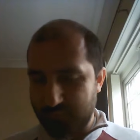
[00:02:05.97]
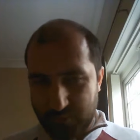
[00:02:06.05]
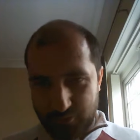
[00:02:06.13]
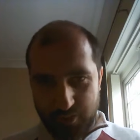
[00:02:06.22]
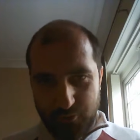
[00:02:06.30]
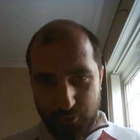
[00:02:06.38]

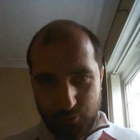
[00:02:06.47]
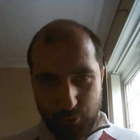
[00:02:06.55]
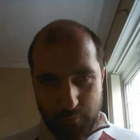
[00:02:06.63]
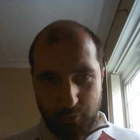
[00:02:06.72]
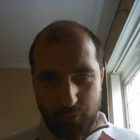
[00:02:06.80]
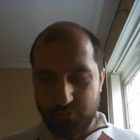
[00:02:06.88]
continues to
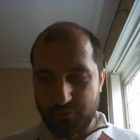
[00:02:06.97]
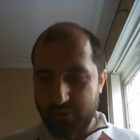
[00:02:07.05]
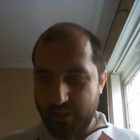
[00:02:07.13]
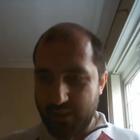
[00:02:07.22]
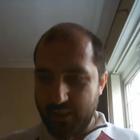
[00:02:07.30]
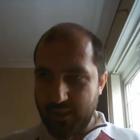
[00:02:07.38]
improve
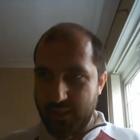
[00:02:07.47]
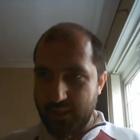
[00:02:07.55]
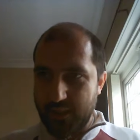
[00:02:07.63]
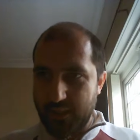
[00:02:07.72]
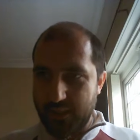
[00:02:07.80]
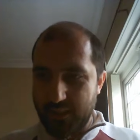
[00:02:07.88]

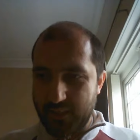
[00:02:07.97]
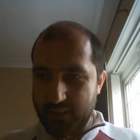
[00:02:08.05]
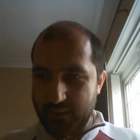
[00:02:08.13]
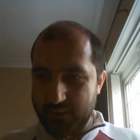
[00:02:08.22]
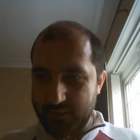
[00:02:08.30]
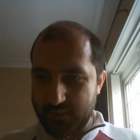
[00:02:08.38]

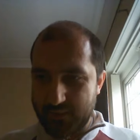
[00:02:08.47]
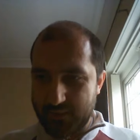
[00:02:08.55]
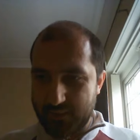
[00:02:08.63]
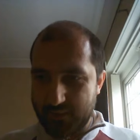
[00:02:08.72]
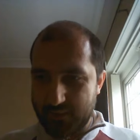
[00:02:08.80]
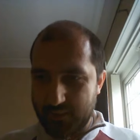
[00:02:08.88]

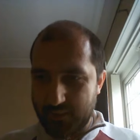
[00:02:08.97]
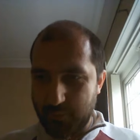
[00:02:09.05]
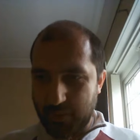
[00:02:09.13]
and